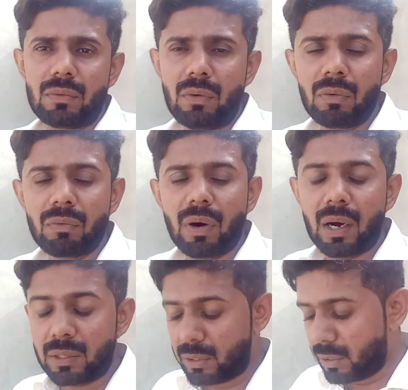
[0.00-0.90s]

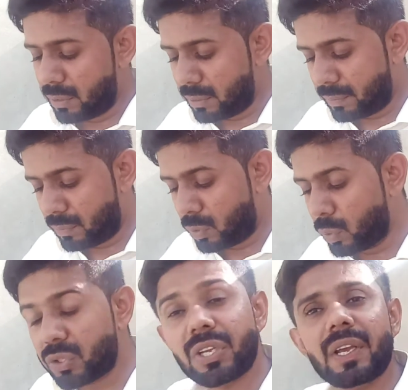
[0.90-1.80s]
want to
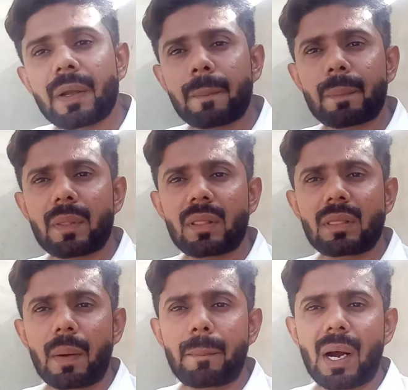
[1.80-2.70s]
say
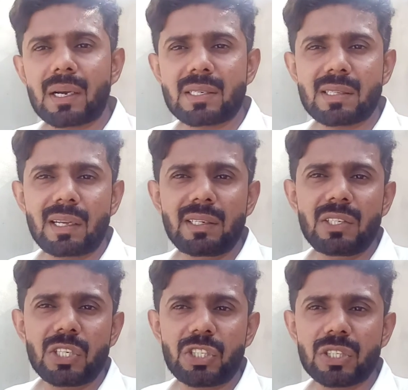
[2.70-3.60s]
the Pakistani
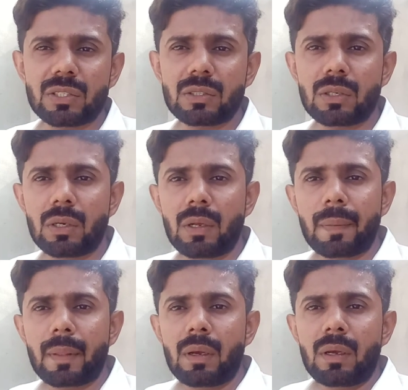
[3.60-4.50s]
nation,
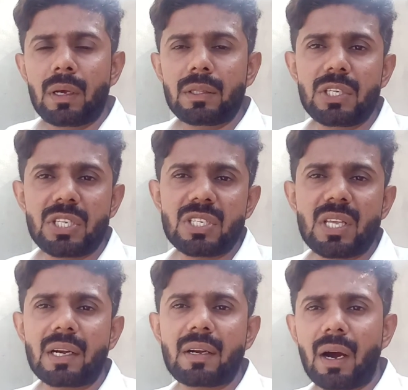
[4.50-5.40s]
this is
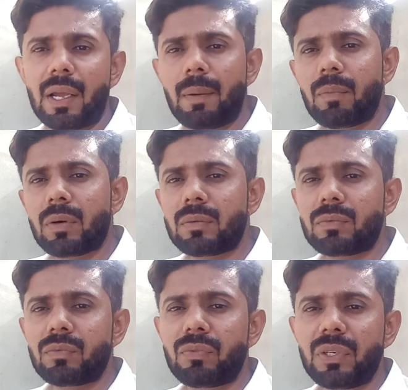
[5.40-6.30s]
the time
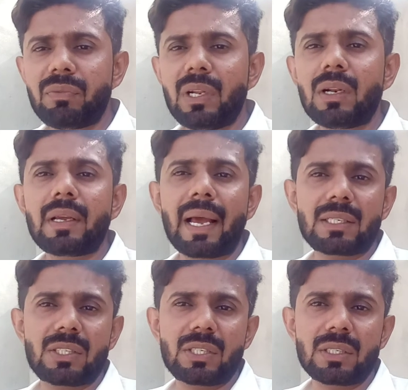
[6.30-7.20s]
we will
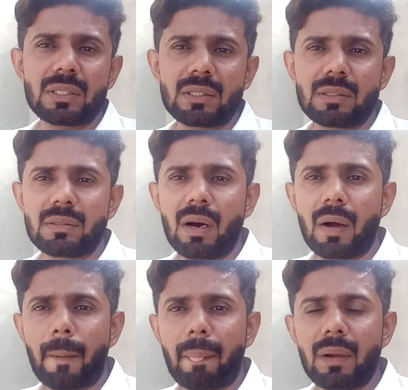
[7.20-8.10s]
get
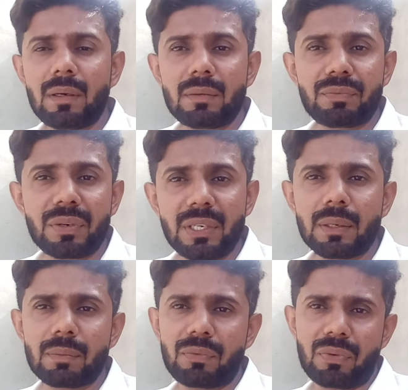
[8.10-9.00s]
the in
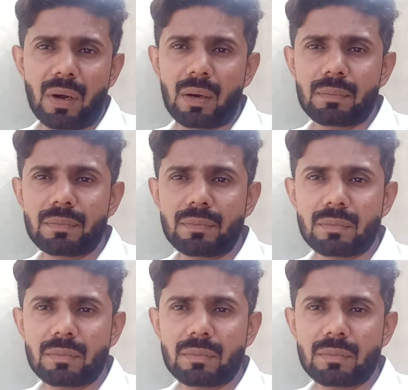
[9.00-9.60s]
freedom from